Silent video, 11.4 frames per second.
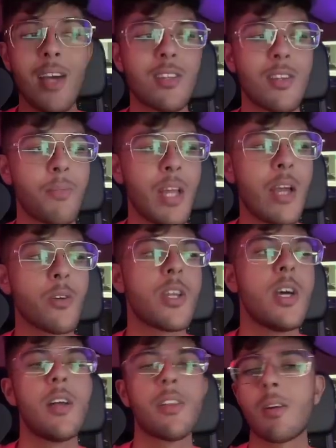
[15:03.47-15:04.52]
is something else
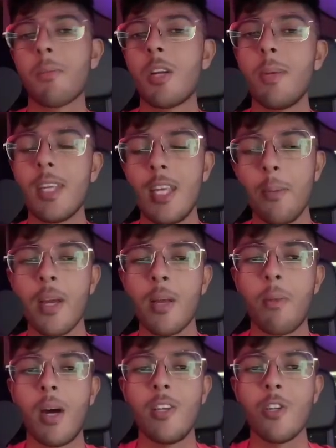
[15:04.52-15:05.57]
that I'm going to be keeping in
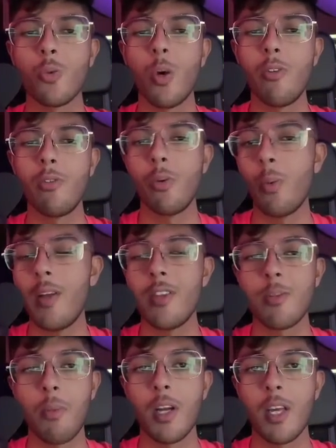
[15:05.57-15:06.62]
mind as well for where
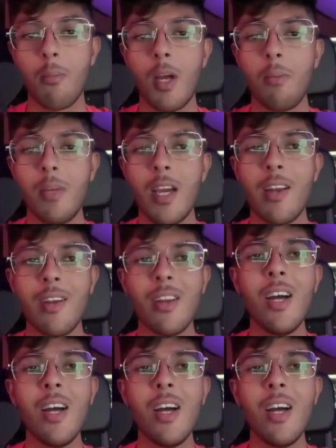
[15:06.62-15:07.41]
this market might be headed.